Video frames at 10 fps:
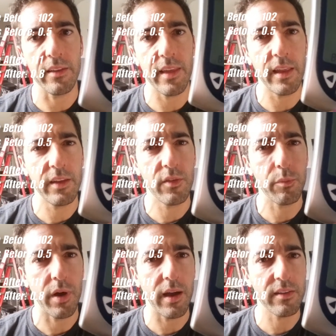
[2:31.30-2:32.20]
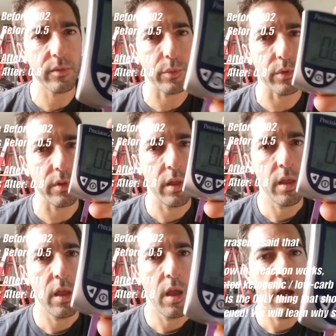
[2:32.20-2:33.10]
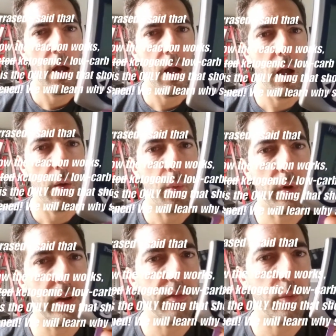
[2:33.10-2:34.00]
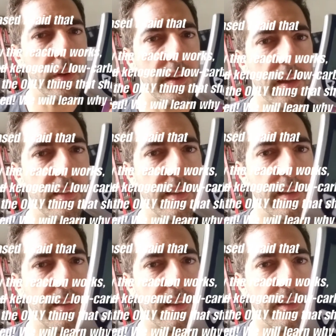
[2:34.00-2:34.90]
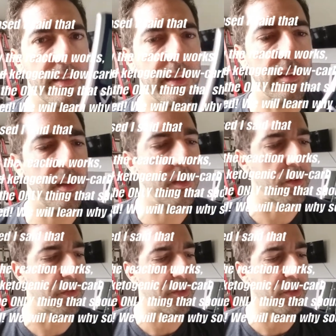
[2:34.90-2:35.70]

Is that even possible? We're going to have to retest this, because things are either